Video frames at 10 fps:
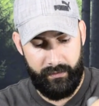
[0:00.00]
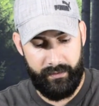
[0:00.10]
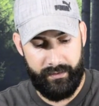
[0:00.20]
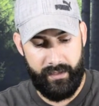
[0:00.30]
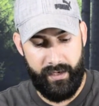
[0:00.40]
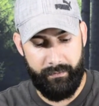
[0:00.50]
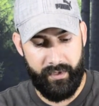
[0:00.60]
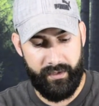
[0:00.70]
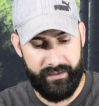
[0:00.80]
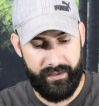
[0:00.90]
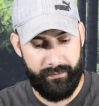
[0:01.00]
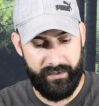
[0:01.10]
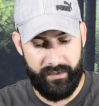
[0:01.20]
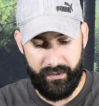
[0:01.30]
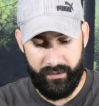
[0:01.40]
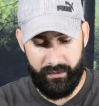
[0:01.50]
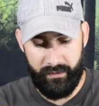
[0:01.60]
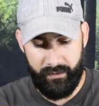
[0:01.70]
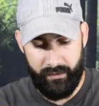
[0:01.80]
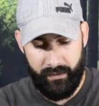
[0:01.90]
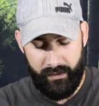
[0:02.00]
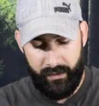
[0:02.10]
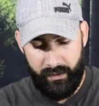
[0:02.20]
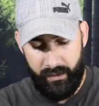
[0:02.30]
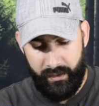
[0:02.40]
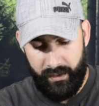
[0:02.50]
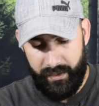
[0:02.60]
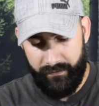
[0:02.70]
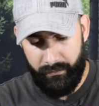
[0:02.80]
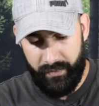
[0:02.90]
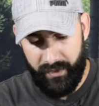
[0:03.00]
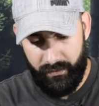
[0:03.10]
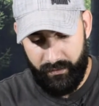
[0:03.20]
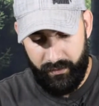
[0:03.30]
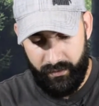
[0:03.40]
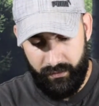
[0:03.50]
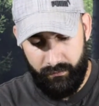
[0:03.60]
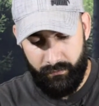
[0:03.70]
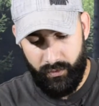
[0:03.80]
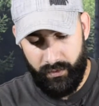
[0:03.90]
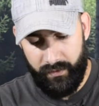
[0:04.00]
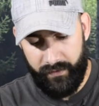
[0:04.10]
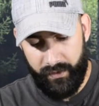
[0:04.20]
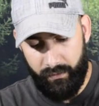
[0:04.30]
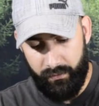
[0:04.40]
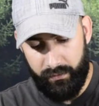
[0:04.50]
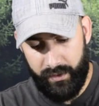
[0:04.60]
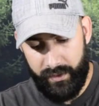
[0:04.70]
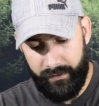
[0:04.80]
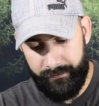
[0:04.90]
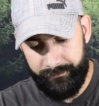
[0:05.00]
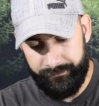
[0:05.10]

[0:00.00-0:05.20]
This top part seems to have a bit more of a hold on it.